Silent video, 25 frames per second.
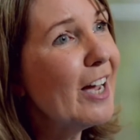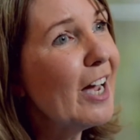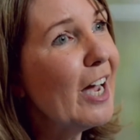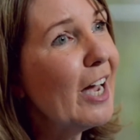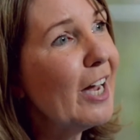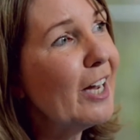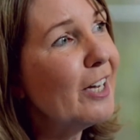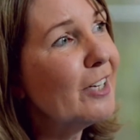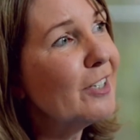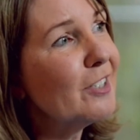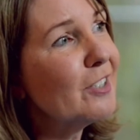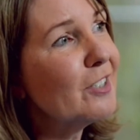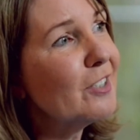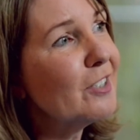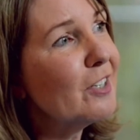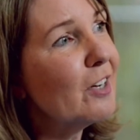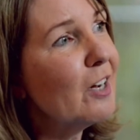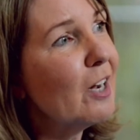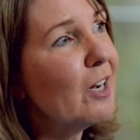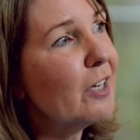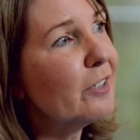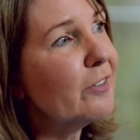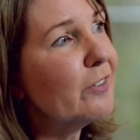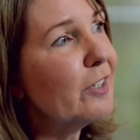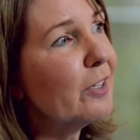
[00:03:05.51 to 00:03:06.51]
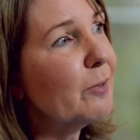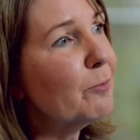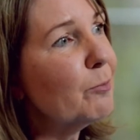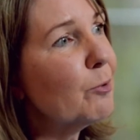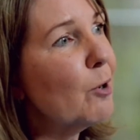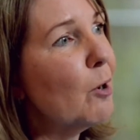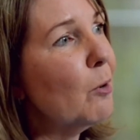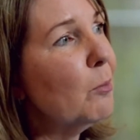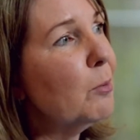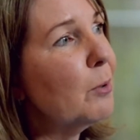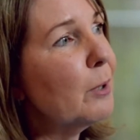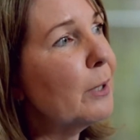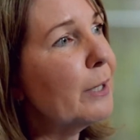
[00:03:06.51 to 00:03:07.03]
and I think
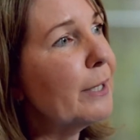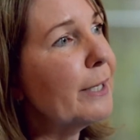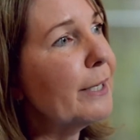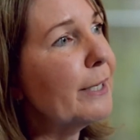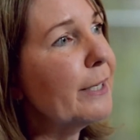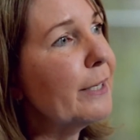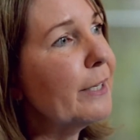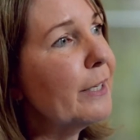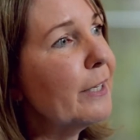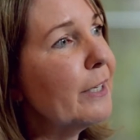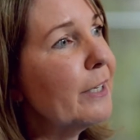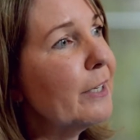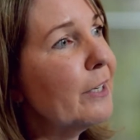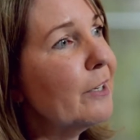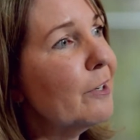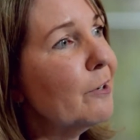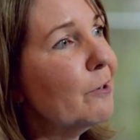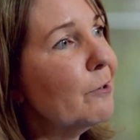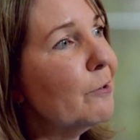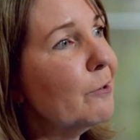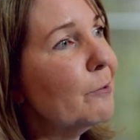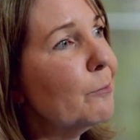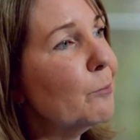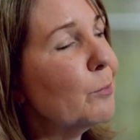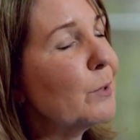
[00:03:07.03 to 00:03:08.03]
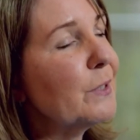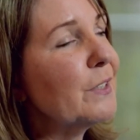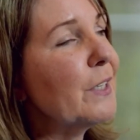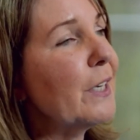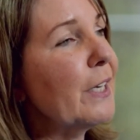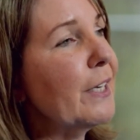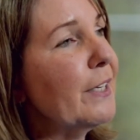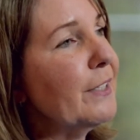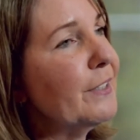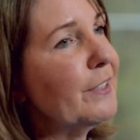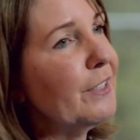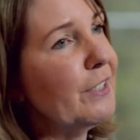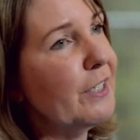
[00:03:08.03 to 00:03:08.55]
probably was
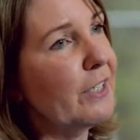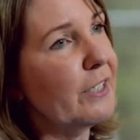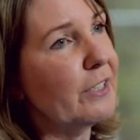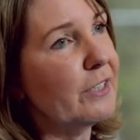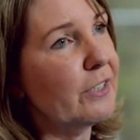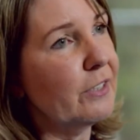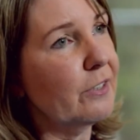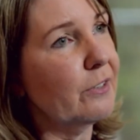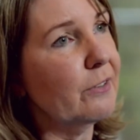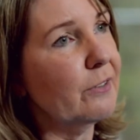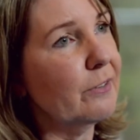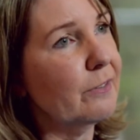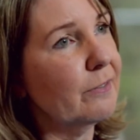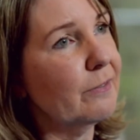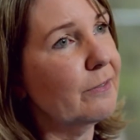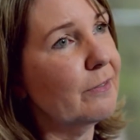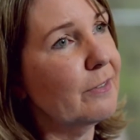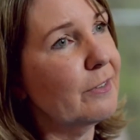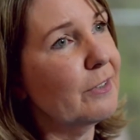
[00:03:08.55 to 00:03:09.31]
easier to